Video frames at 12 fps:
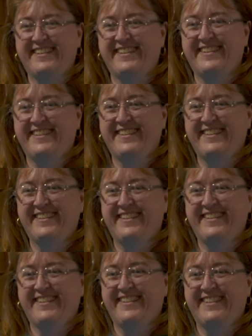
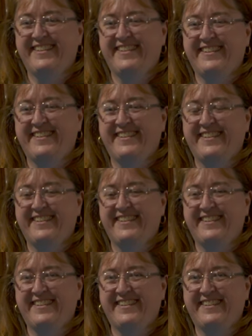
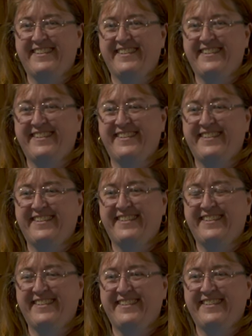
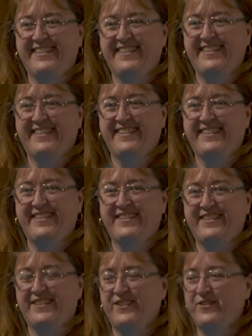
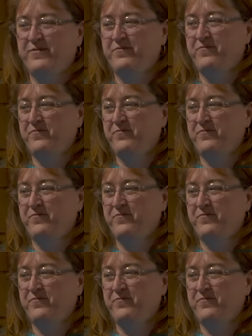No words are spoken by the person on screen.